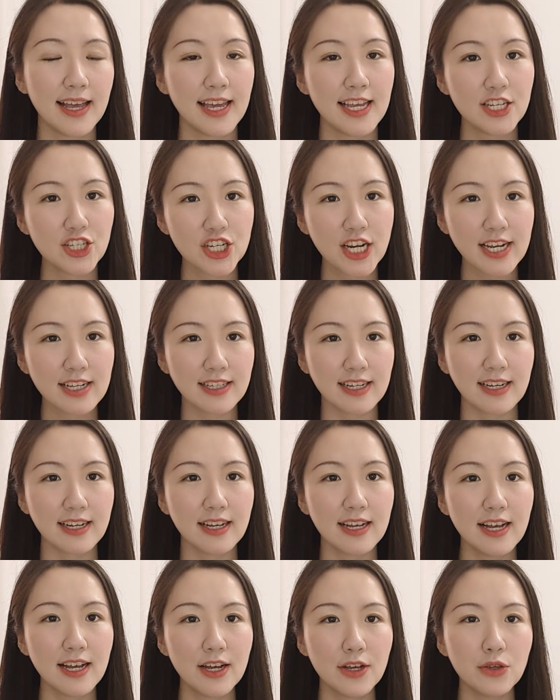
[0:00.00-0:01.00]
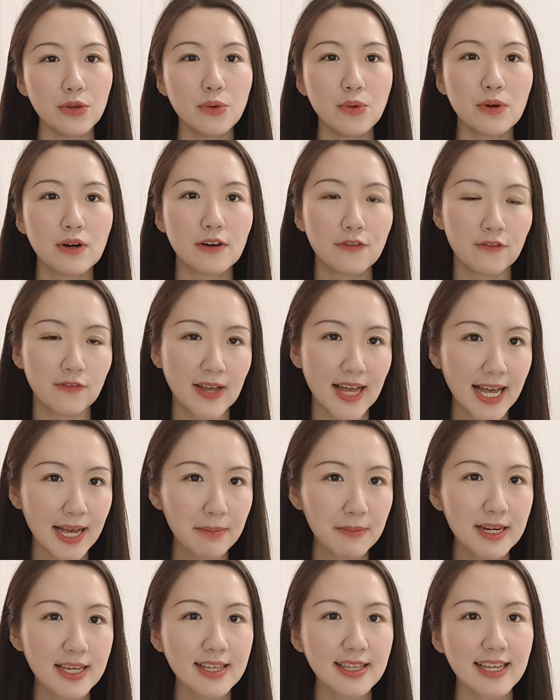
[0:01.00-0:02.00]
In China, your
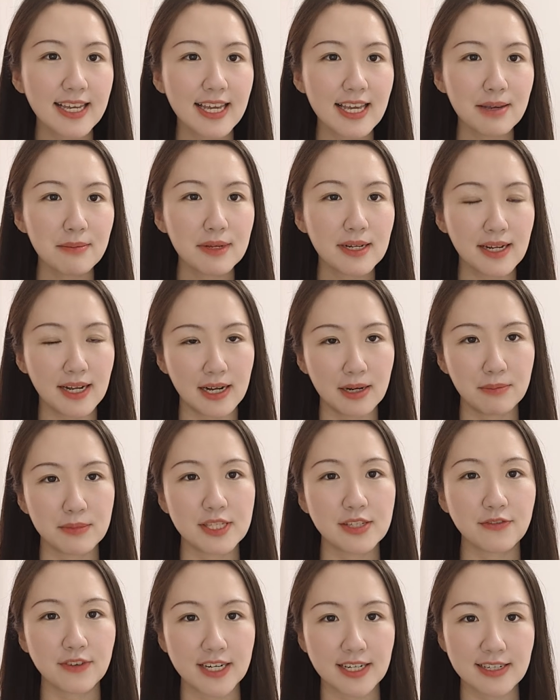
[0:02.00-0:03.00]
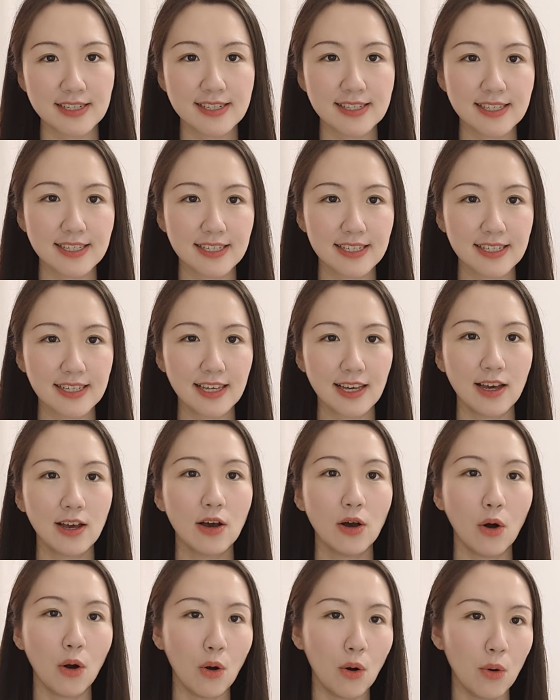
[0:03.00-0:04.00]
family name comes first.
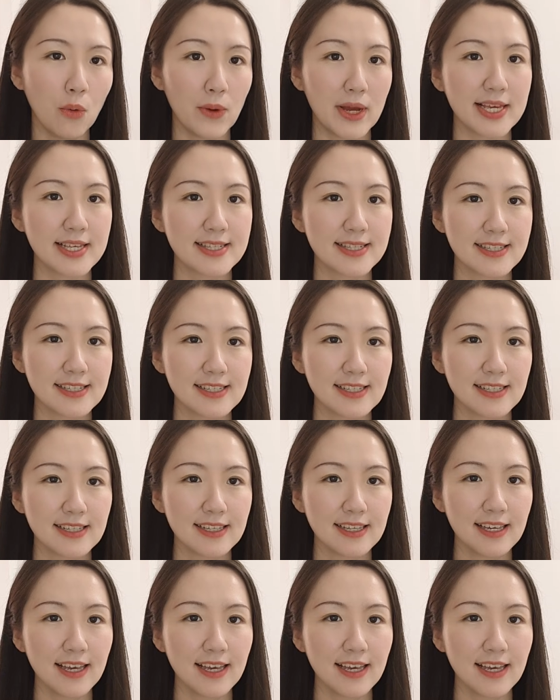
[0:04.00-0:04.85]
Always.